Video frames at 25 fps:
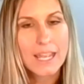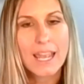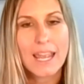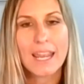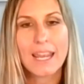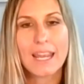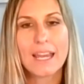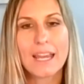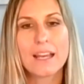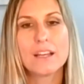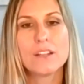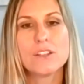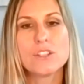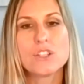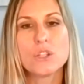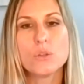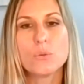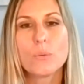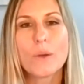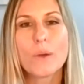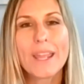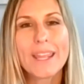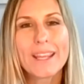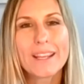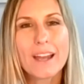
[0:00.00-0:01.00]
and you
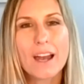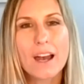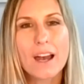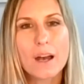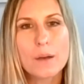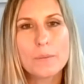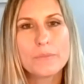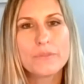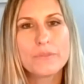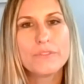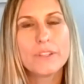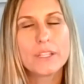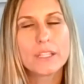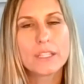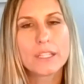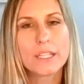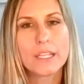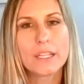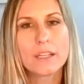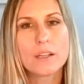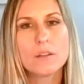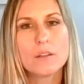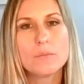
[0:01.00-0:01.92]
wake up feeling